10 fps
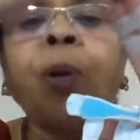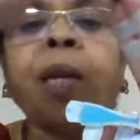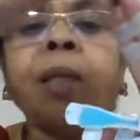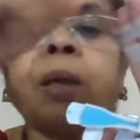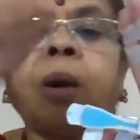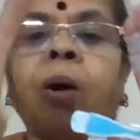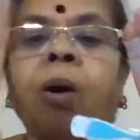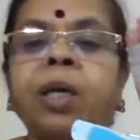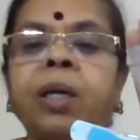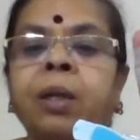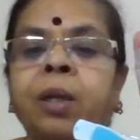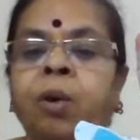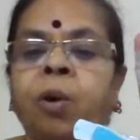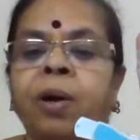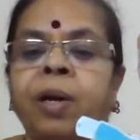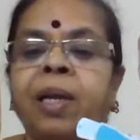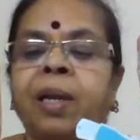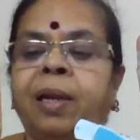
put it on your